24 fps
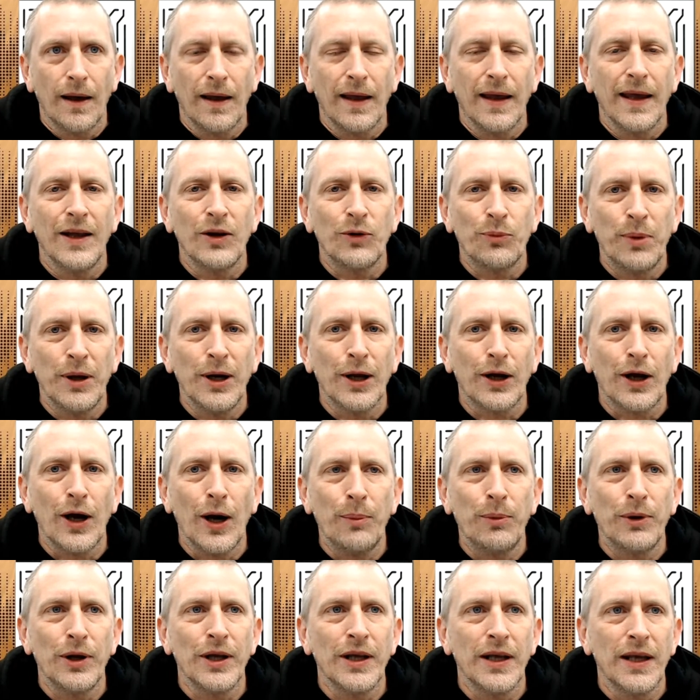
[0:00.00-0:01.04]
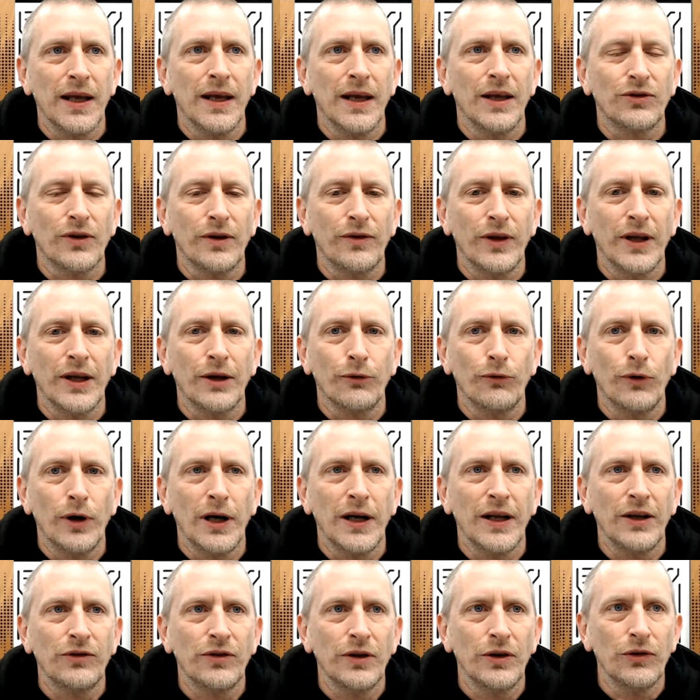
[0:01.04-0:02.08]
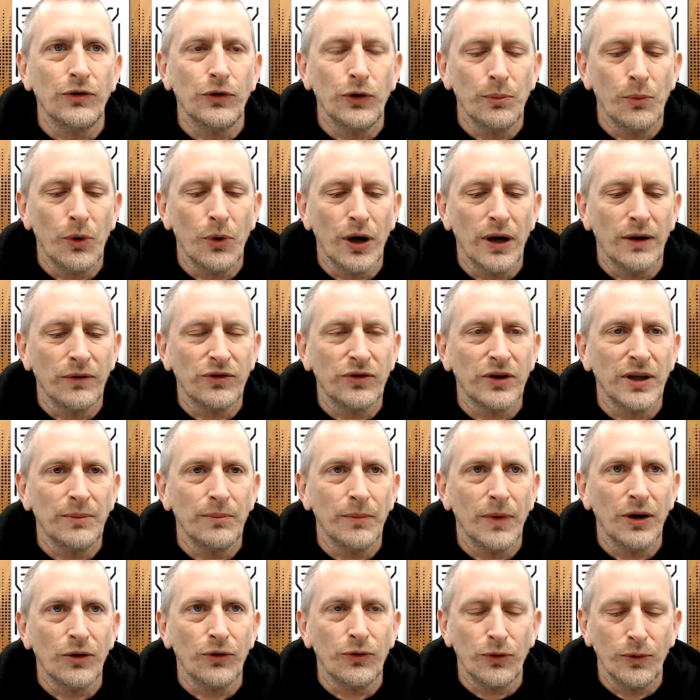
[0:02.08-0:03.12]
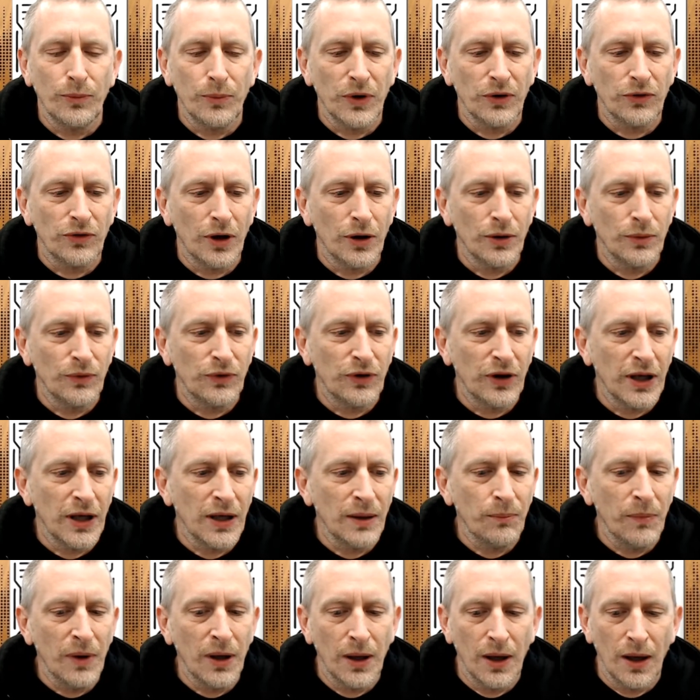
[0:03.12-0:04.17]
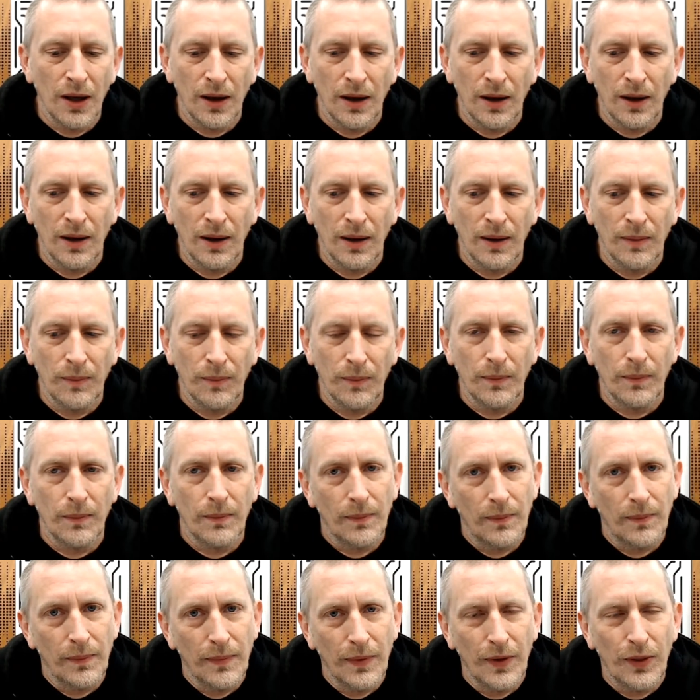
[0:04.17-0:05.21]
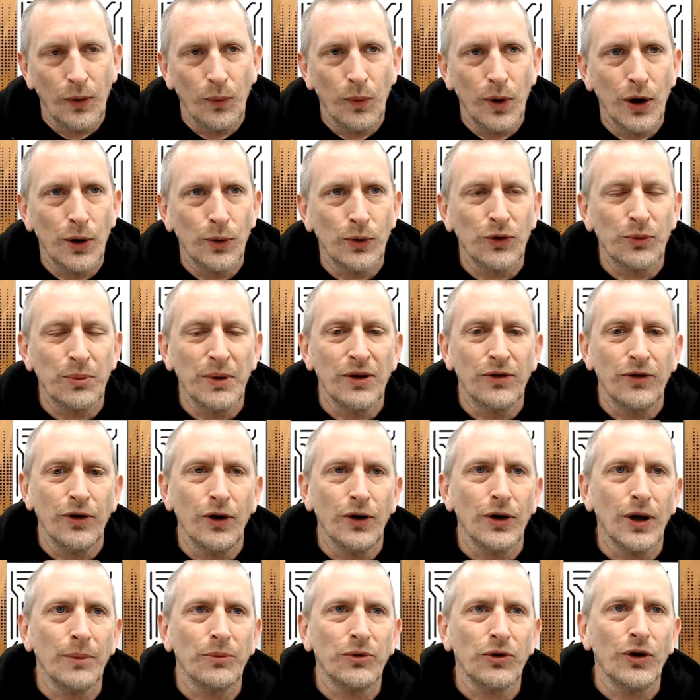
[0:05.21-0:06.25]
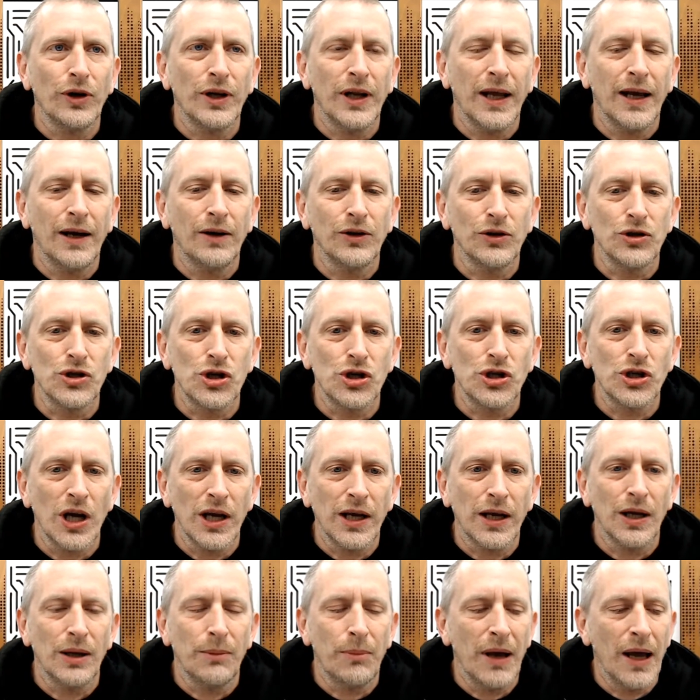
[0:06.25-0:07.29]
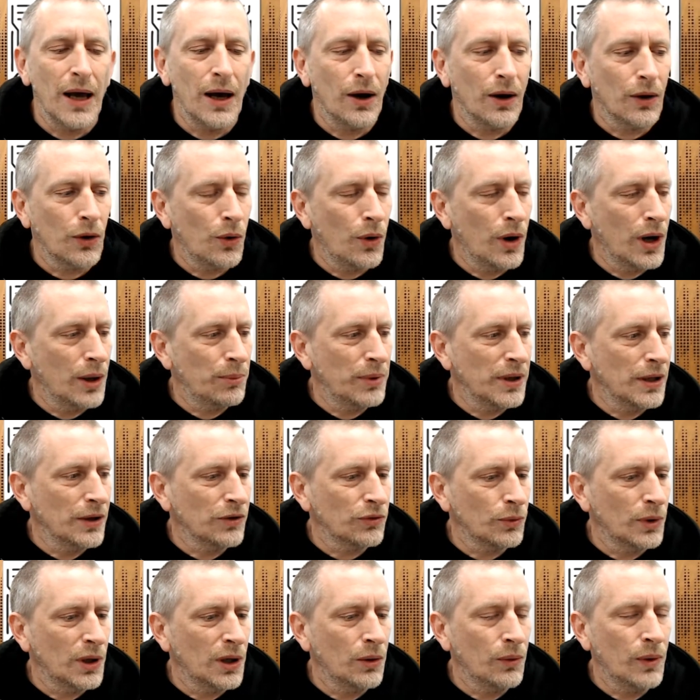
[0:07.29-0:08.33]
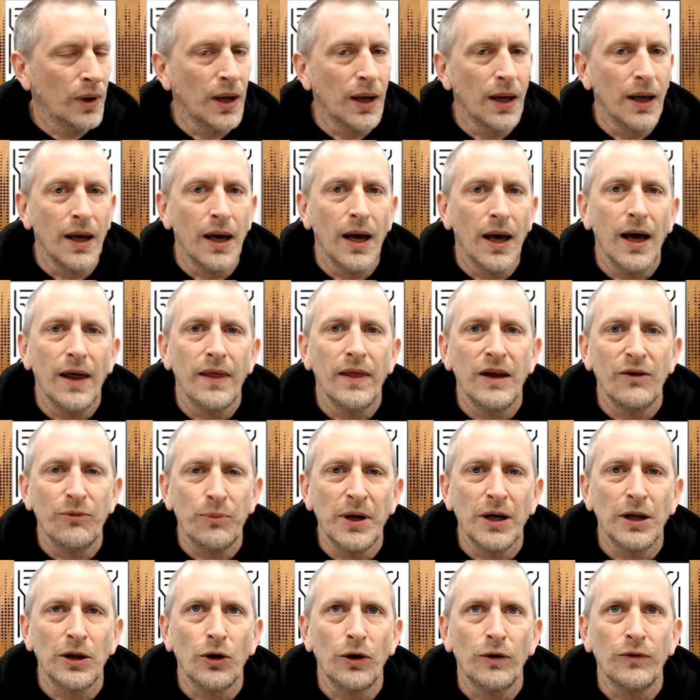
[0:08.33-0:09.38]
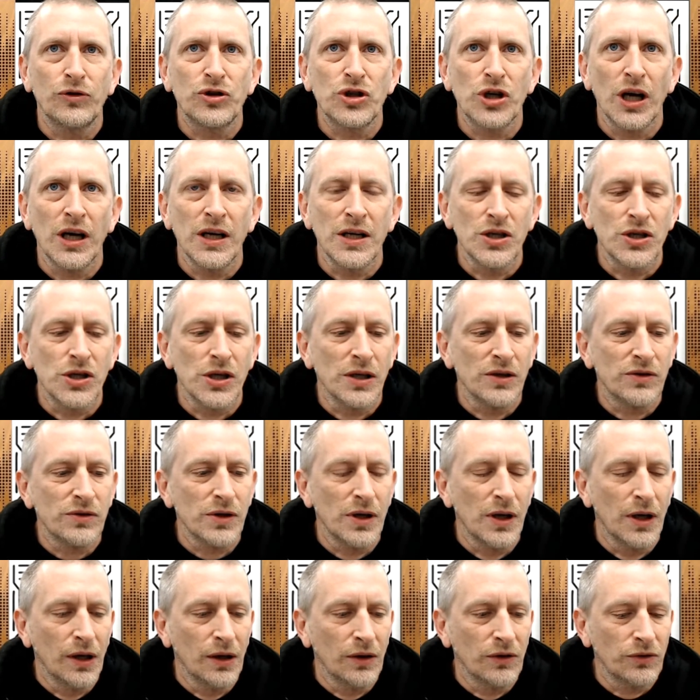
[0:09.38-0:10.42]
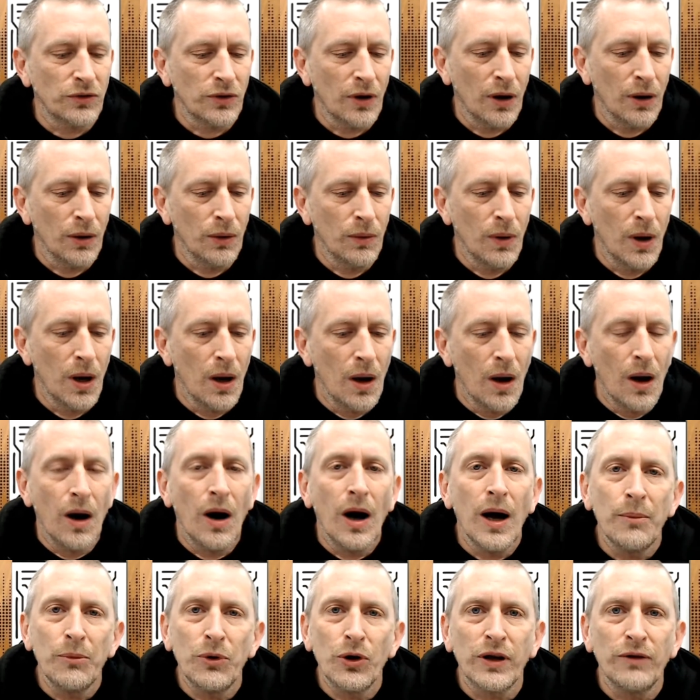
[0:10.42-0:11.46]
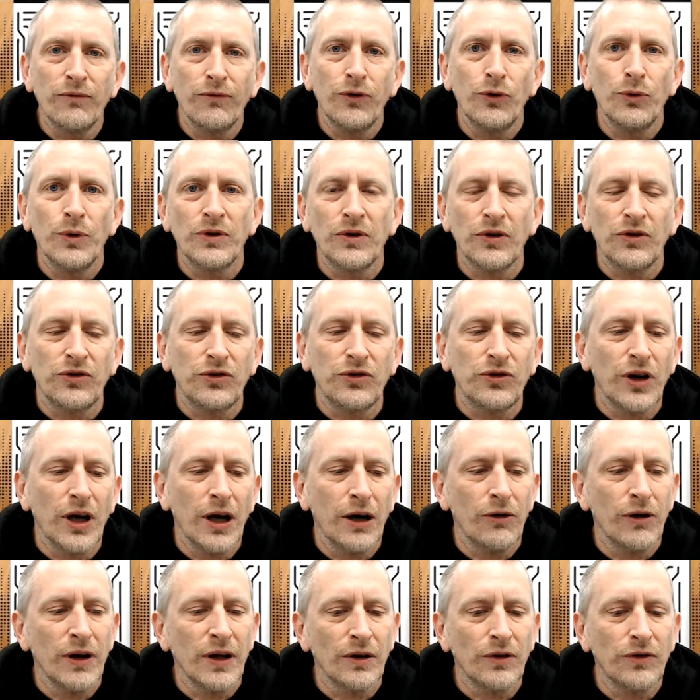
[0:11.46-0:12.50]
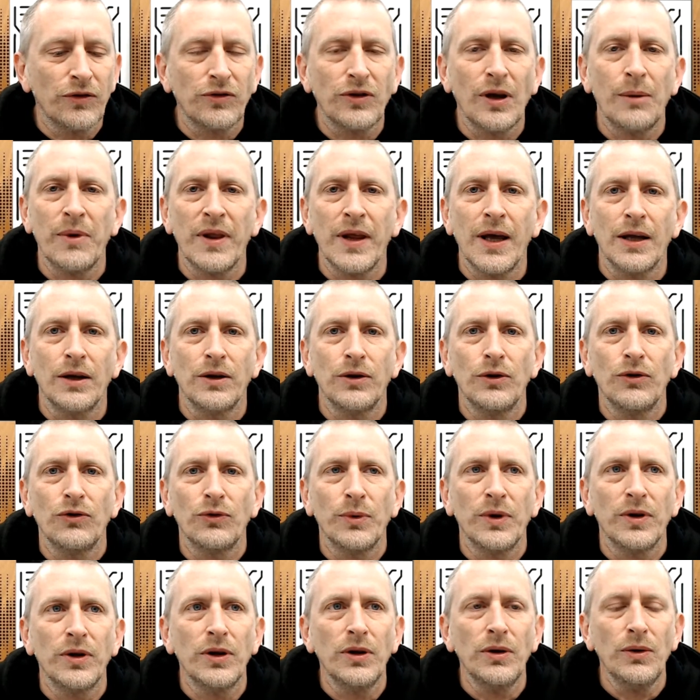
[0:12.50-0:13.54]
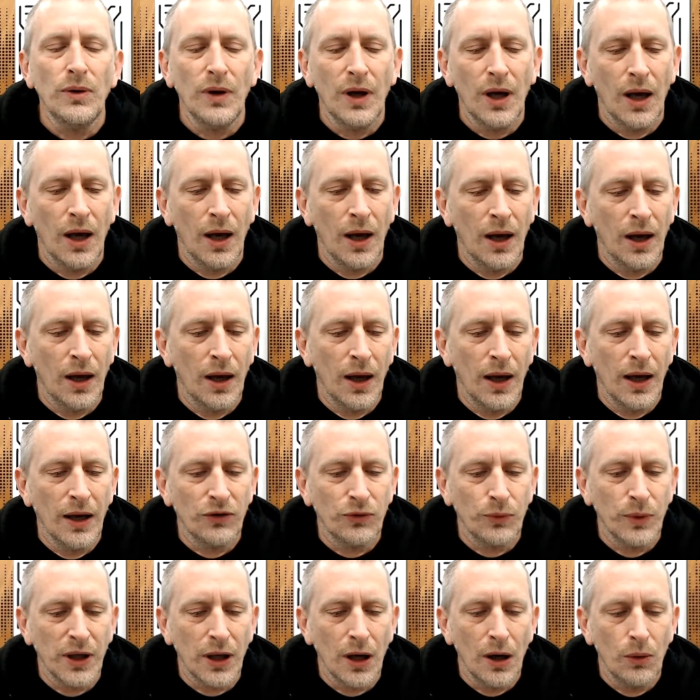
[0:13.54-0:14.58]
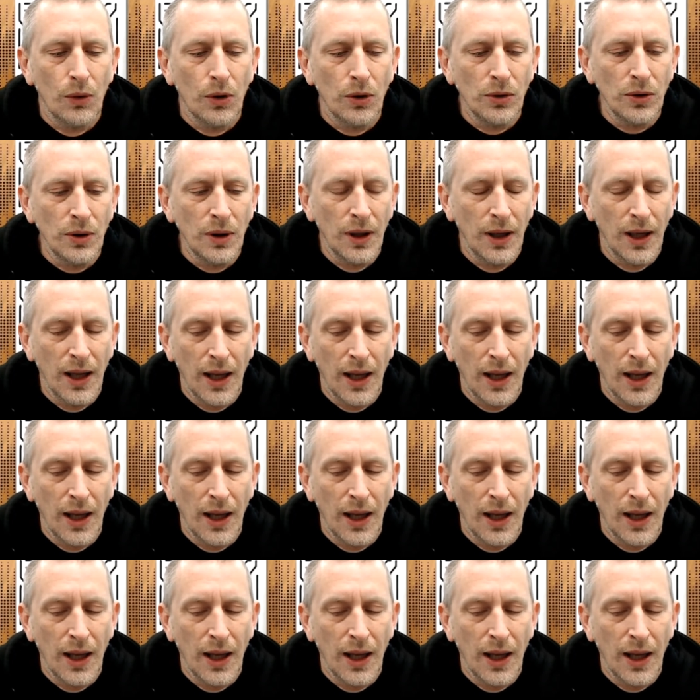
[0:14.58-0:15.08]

It's been a couple of years, I think, really, since you might have seen much from the Xone team. The world has been turned upside down and shaken about quite a bit as well. There have been a lot of changes. So I'm looking forward to sharing some of that news with you as we go on.